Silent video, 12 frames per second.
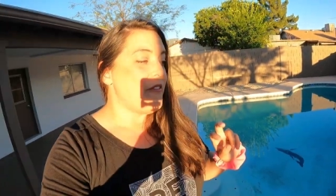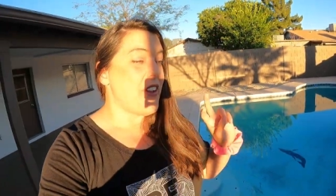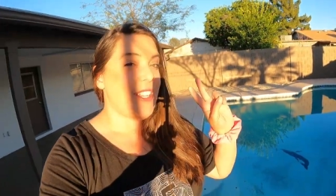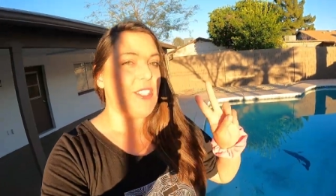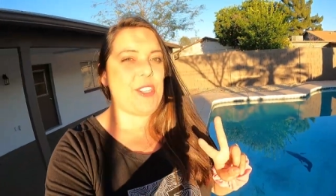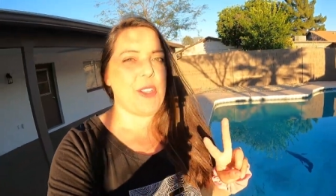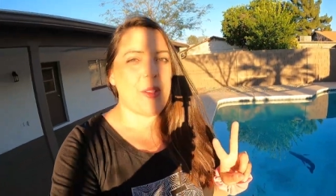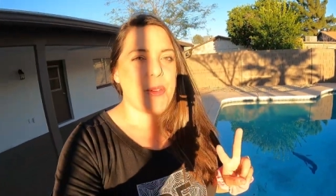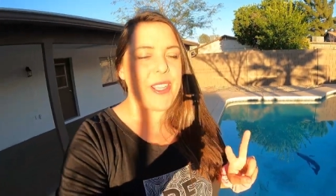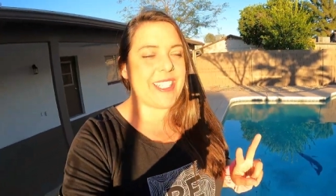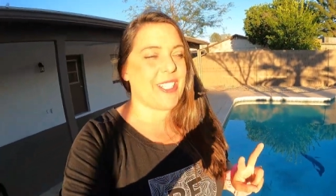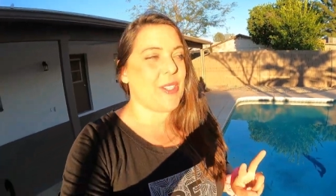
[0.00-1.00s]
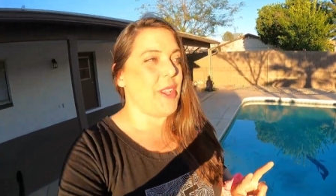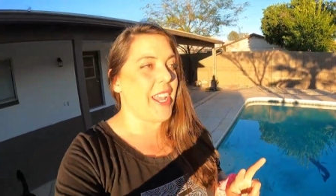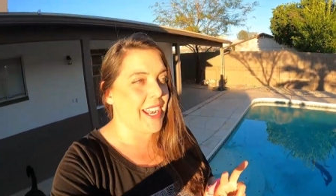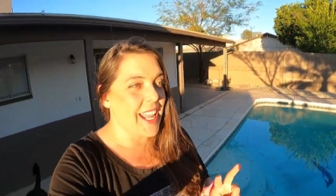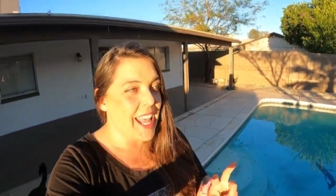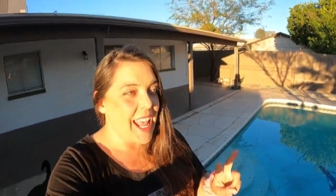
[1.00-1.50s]
Phase two is to
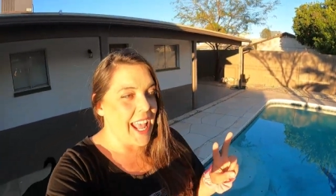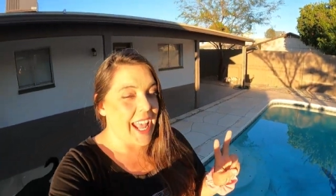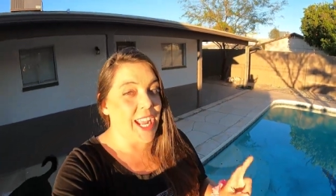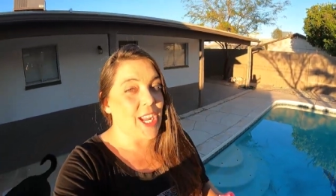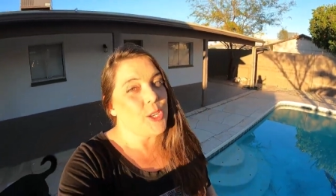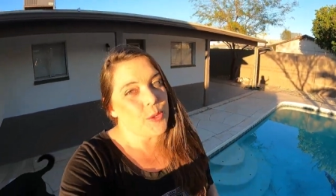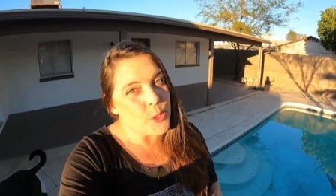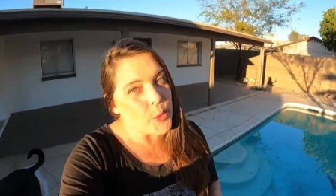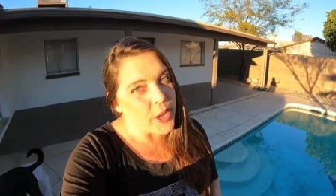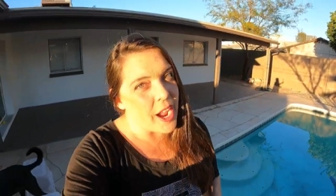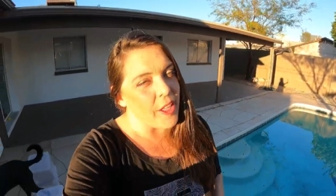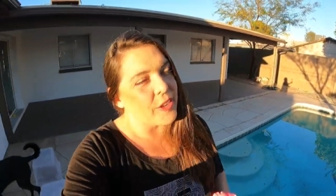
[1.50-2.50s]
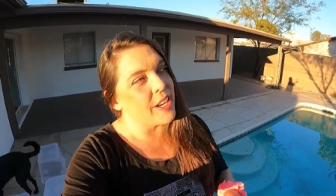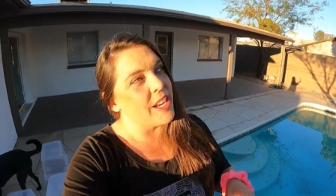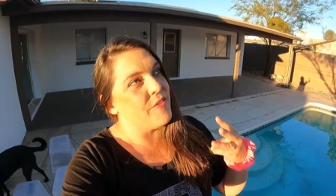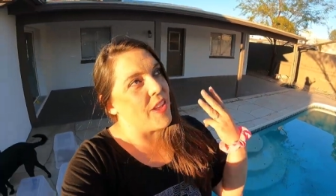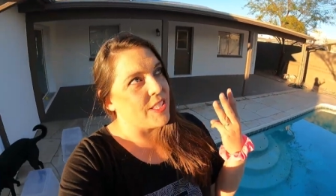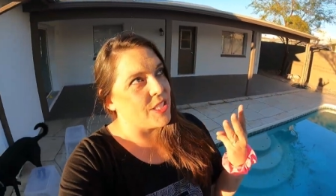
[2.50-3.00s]
get a new toy hauler,
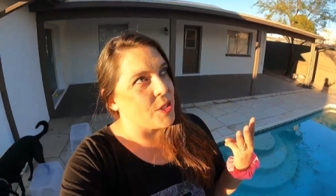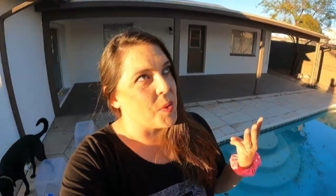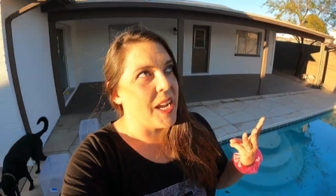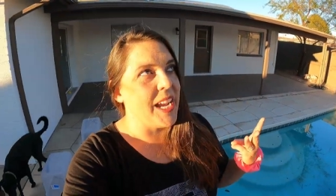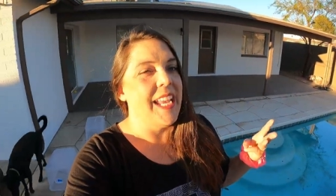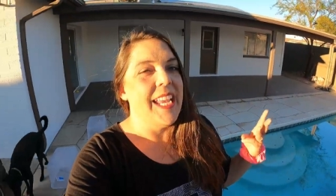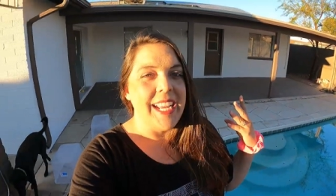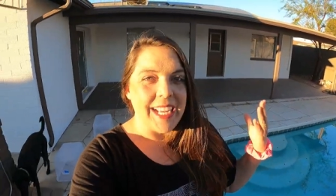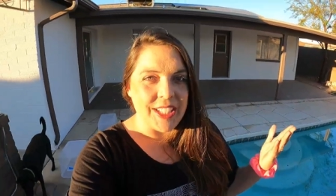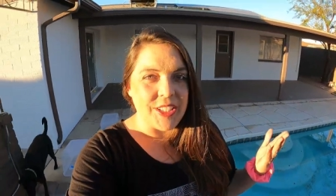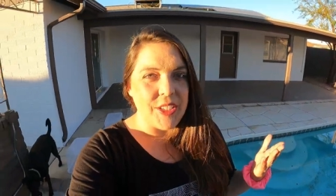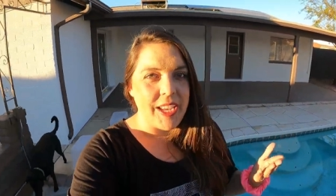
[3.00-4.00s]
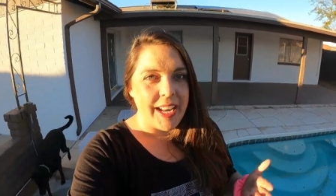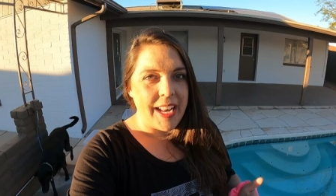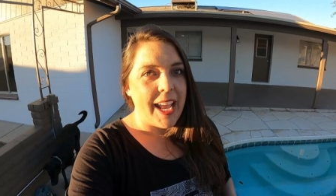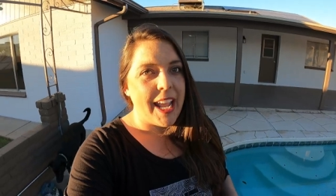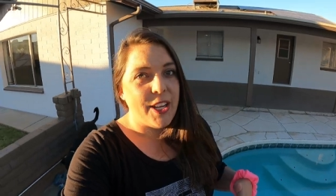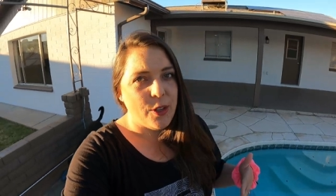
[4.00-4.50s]
and phase three is to
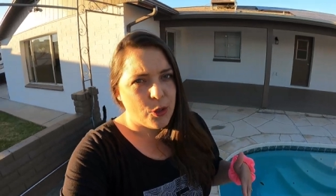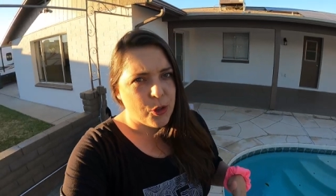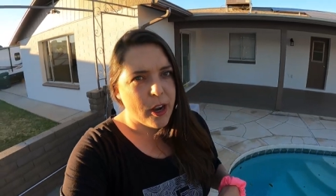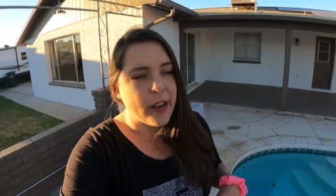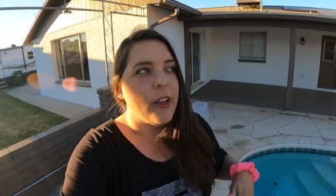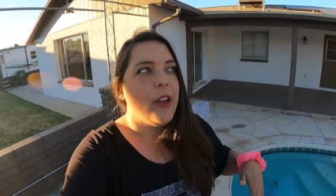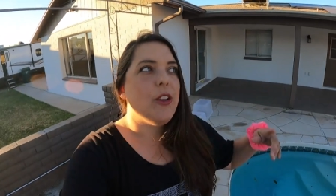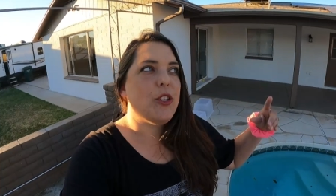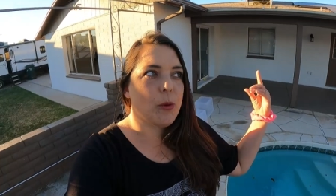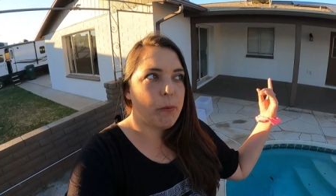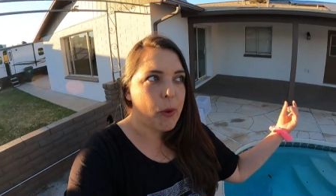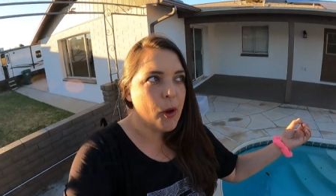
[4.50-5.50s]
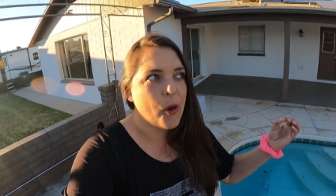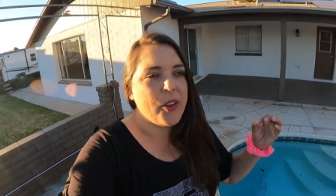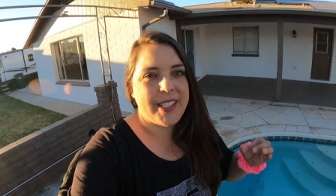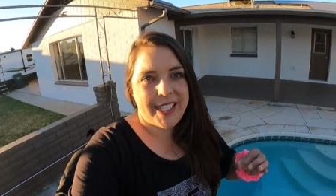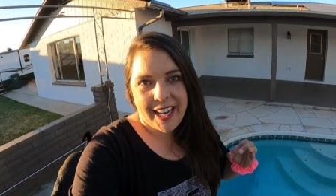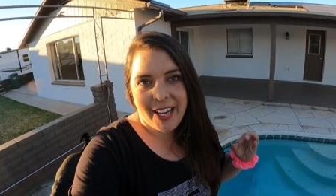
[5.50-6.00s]
get a new truck to
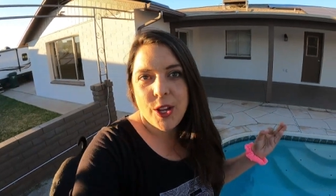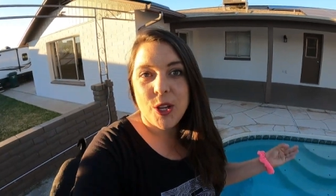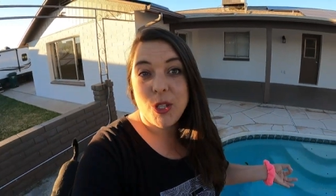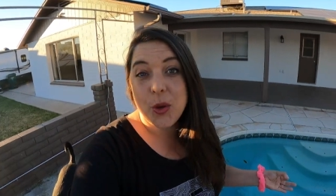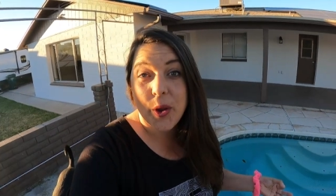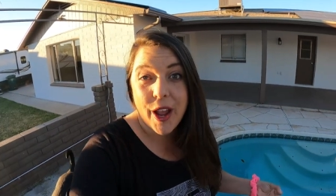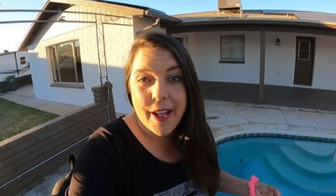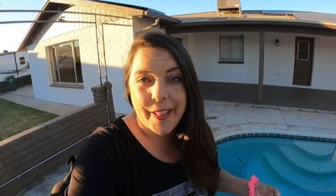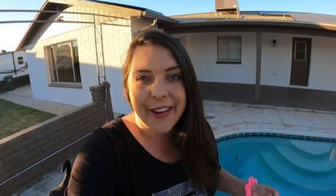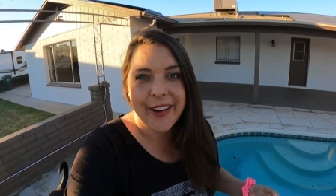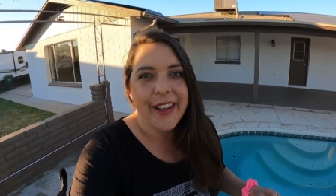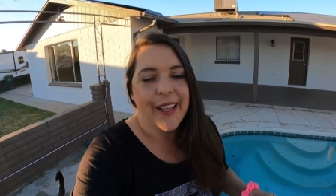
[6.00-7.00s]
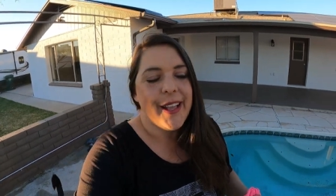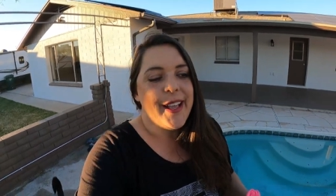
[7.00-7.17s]
pull said toy hauler.